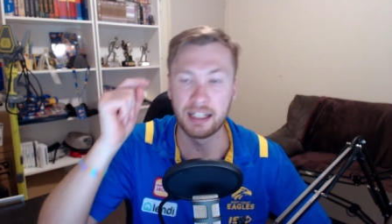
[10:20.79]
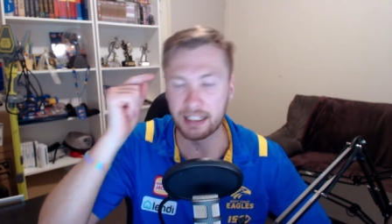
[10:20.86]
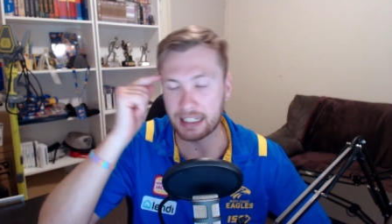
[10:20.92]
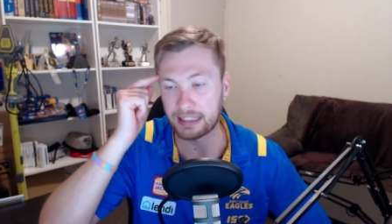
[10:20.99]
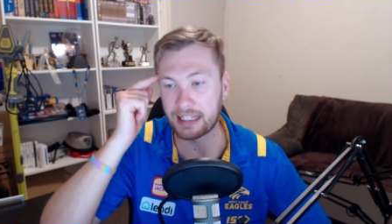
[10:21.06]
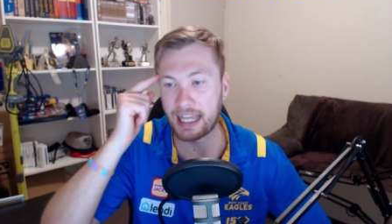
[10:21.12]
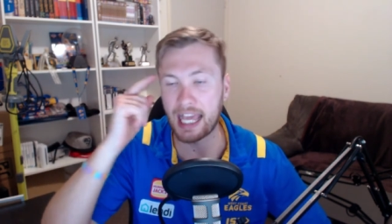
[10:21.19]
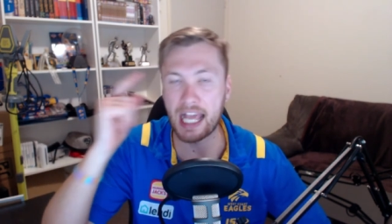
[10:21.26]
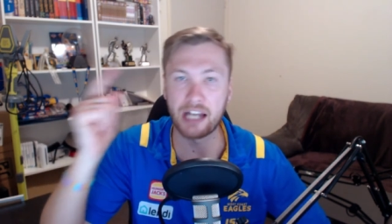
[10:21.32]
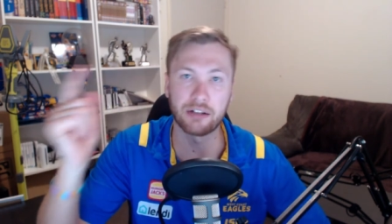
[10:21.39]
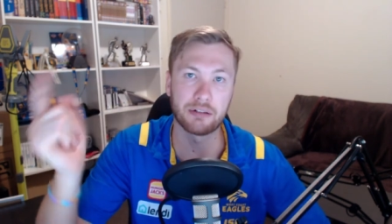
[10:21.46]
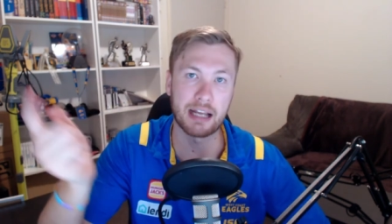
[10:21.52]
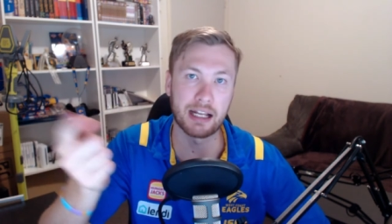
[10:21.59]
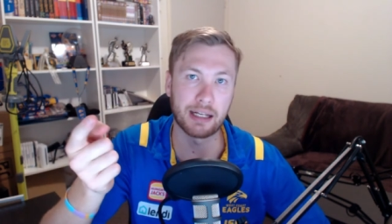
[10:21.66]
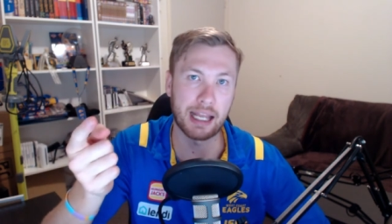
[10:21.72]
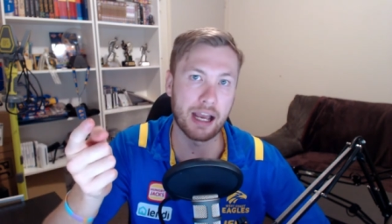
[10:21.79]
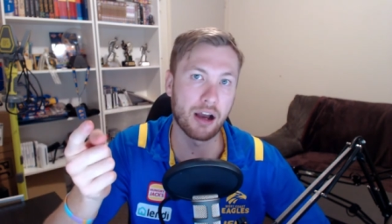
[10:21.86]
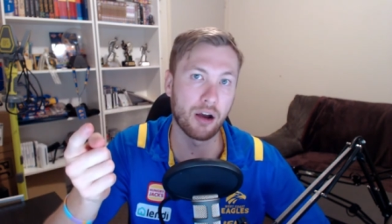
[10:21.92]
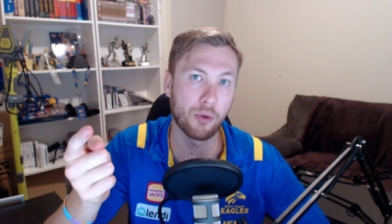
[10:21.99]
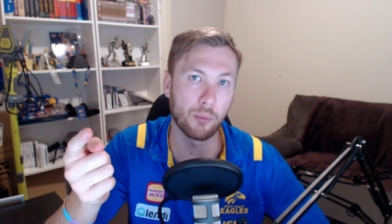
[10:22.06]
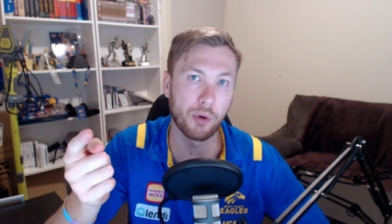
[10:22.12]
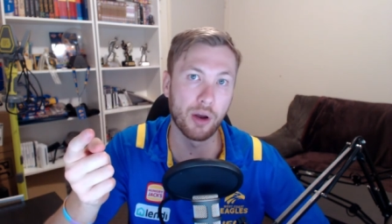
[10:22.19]
get their head around
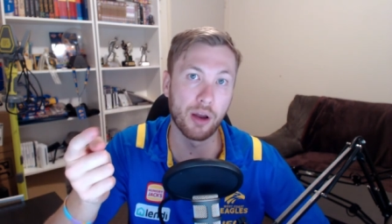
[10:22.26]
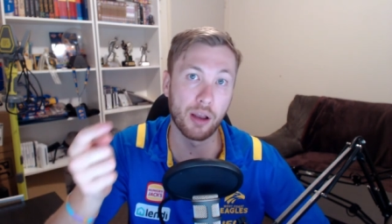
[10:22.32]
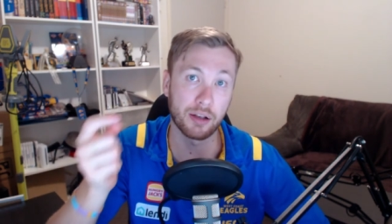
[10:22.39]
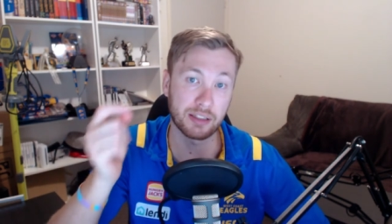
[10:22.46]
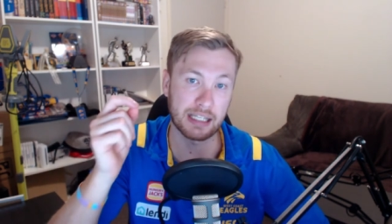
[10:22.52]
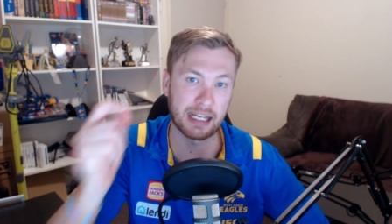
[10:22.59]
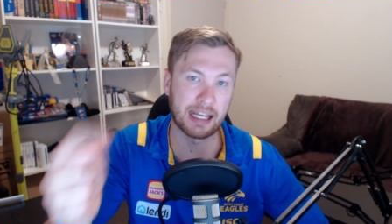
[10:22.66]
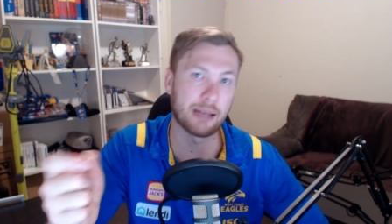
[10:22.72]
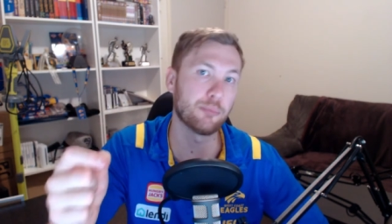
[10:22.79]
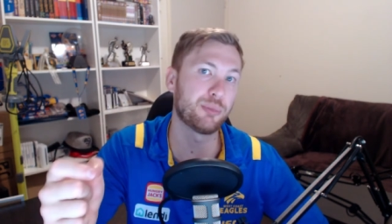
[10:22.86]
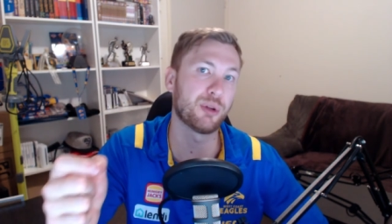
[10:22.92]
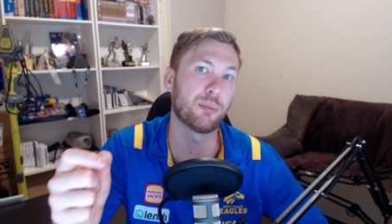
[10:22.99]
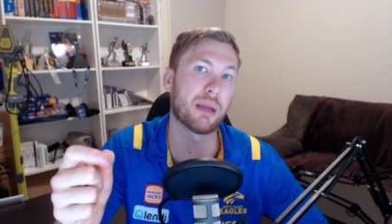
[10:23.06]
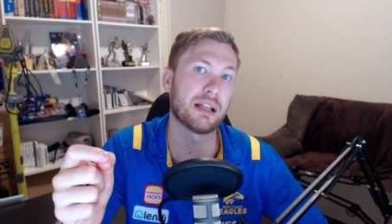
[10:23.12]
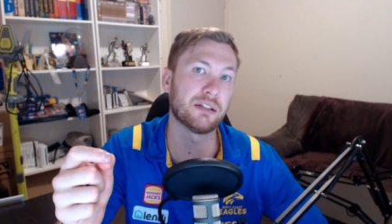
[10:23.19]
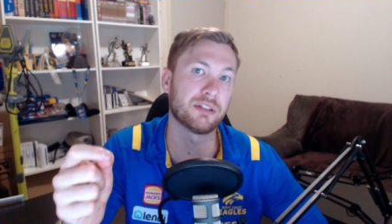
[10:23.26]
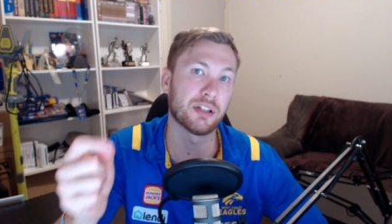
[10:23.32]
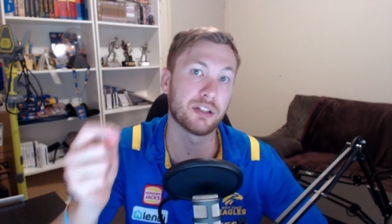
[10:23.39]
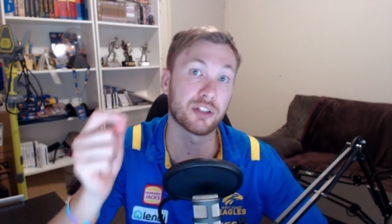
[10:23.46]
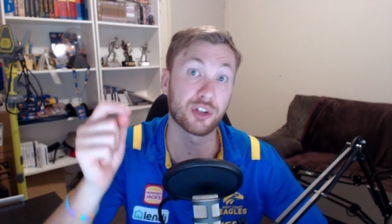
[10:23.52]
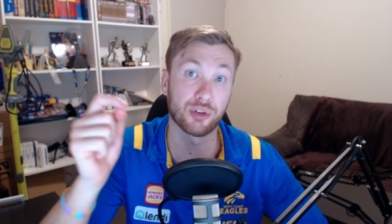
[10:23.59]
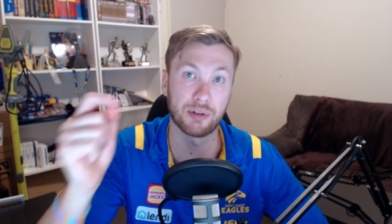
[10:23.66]
how it works, and implement
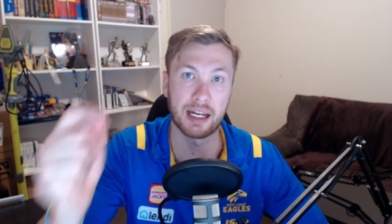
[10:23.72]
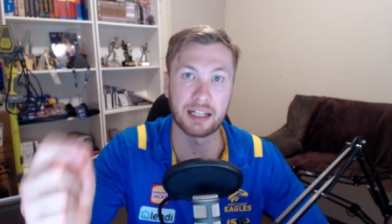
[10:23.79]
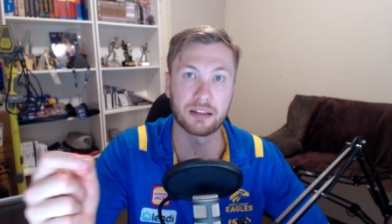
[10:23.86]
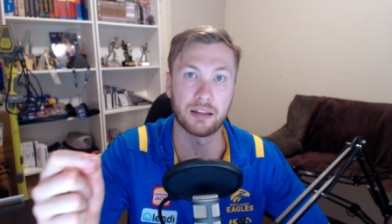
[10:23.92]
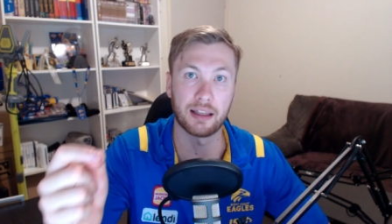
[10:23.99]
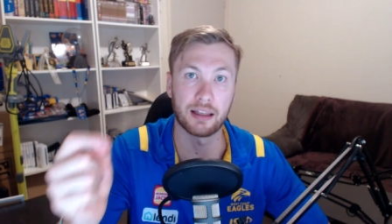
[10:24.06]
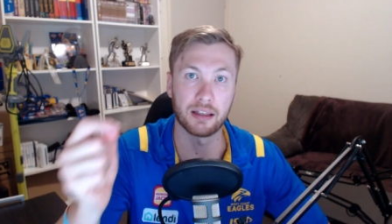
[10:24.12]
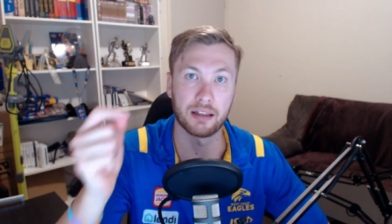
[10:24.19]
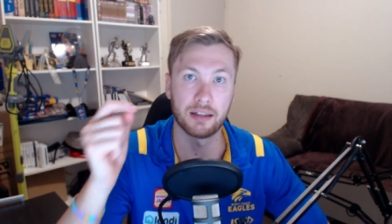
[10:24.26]
it correctly.